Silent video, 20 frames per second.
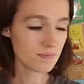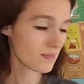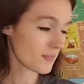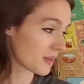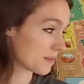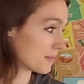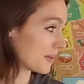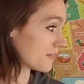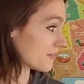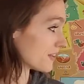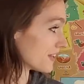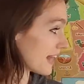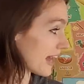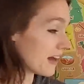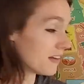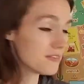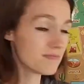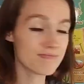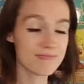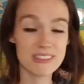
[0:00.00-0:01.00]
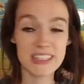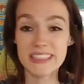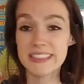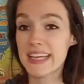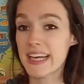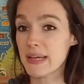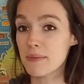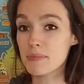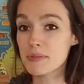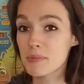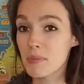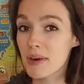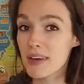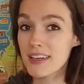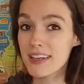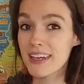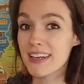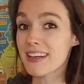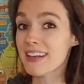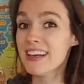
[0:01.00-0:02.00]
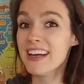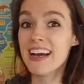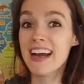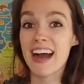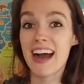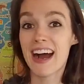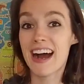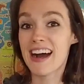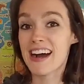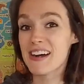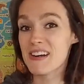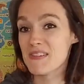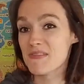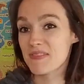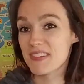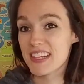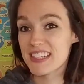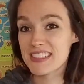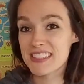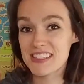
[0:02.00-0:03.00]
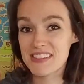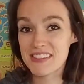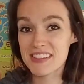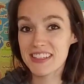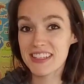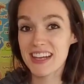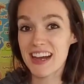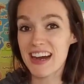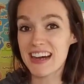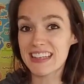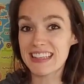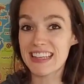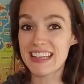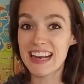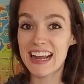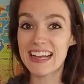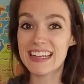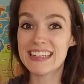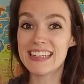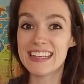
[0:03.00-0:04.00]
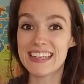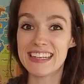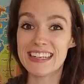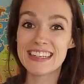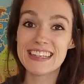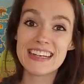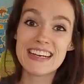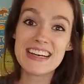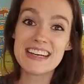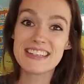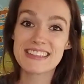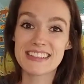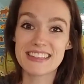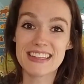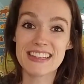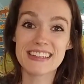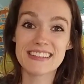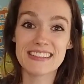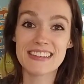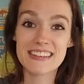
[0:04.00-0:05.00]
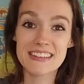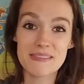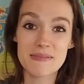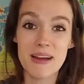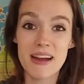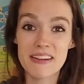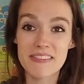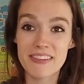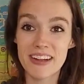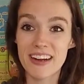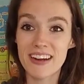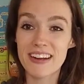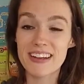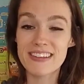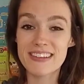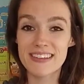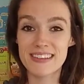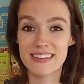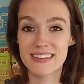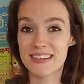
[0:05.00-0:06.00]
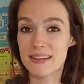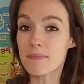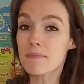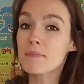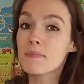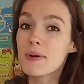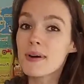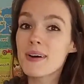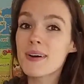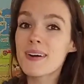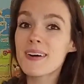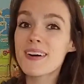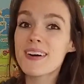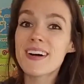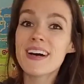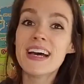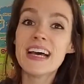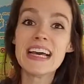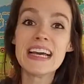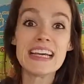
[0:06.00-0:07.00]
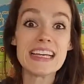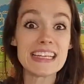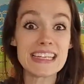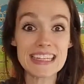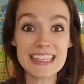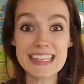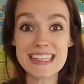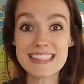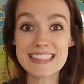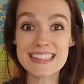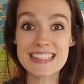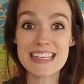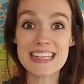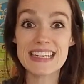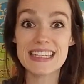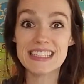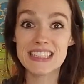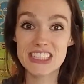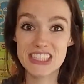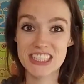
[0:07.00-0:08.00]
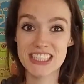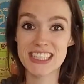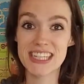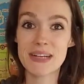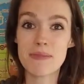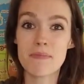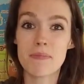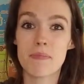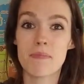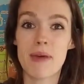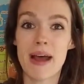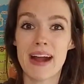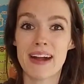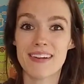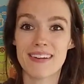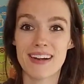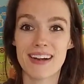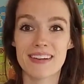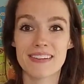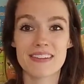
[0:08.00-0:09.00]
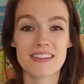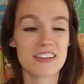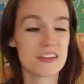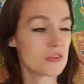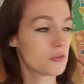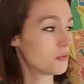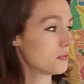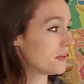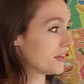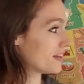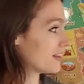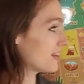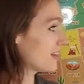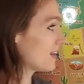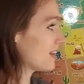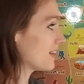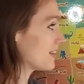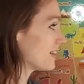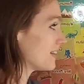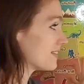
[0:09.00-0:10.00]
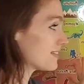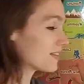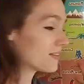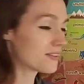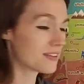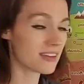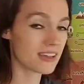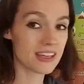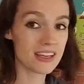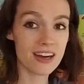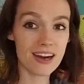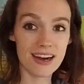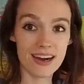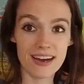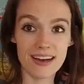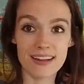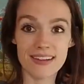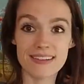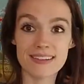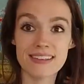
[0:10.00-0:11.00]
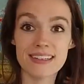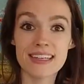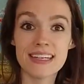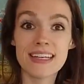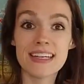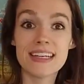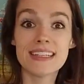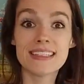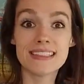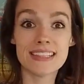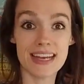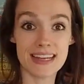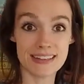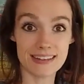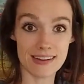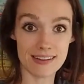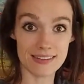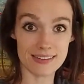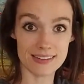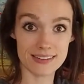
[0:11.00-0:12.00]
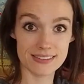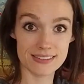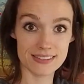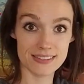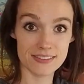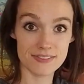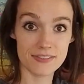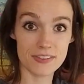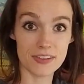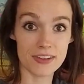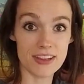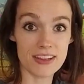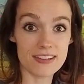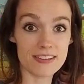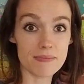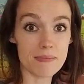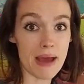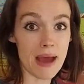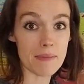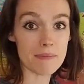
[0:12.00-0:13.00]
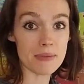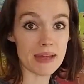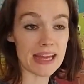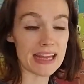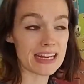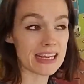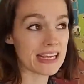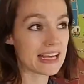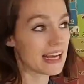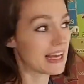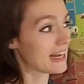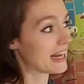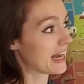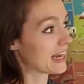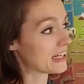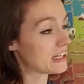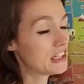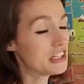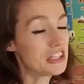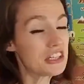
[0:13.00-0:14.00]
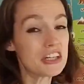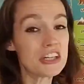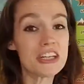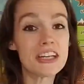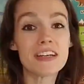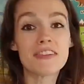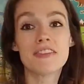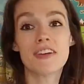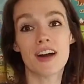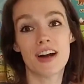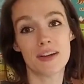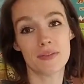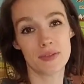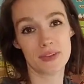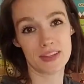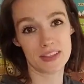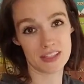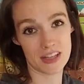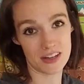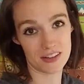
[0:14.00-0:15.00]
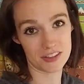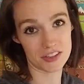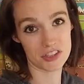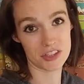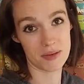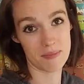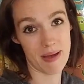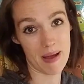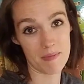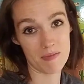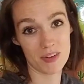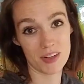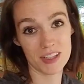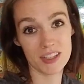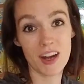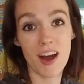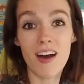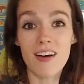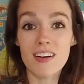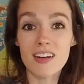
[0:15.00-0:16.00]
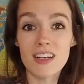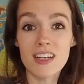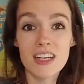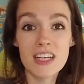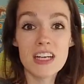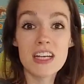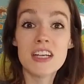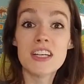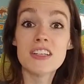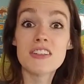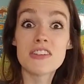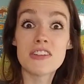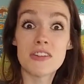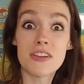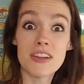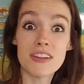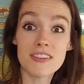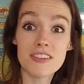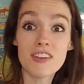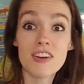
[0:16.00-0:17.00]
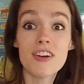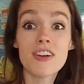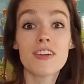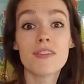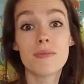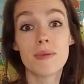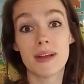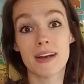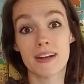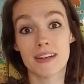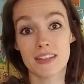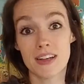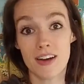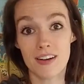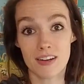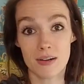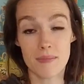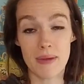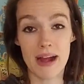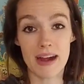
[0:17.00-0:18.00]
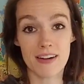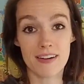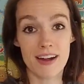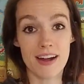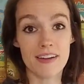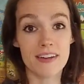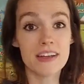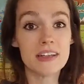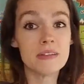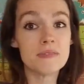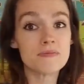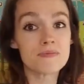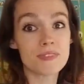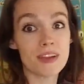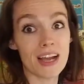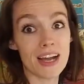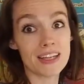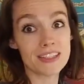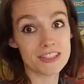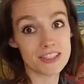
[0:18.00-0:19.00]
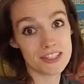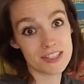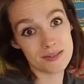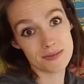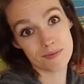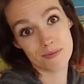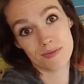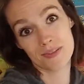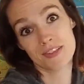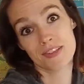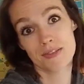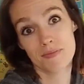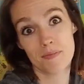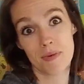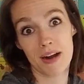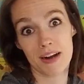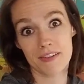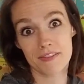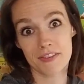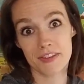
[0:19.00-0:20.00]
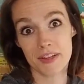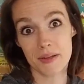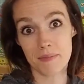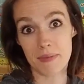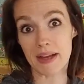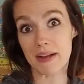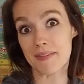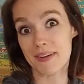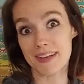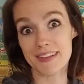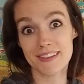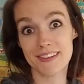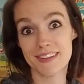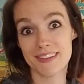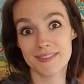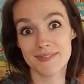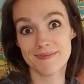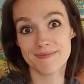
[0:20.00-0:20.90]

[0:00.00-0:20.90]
But for now, the tape's working. This is really all that I need. So this is my very simple, easy, cheap background. So really, this only cost $10 for this map. And again, I could have gone with the Dollar Tree map for $1. So this could have been a $1 background. I just sprung for the big ones.